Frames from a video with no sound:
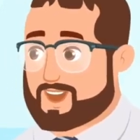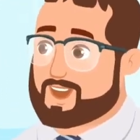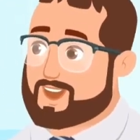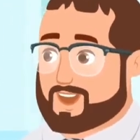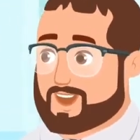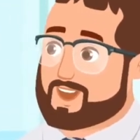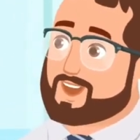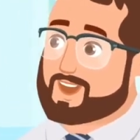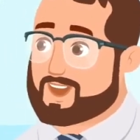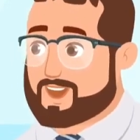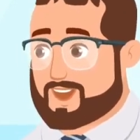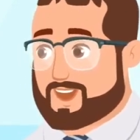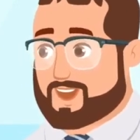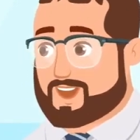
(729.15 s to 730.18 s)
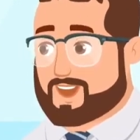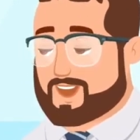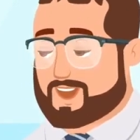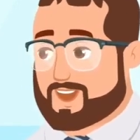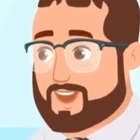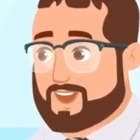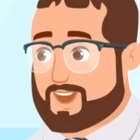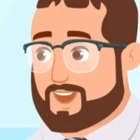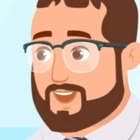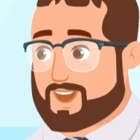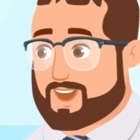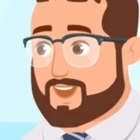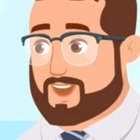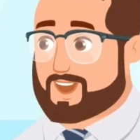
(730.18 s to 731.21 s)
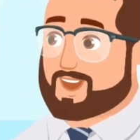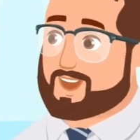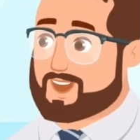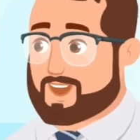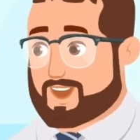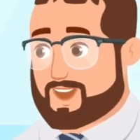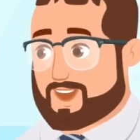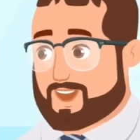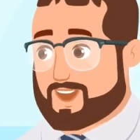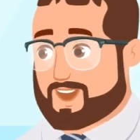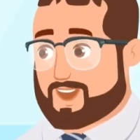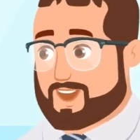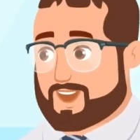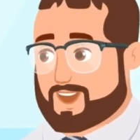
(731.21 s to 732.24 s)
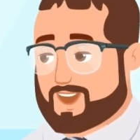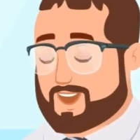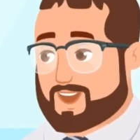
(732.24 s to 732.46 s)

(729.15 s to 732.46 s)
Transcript: I know you guys forget to subscribe, but please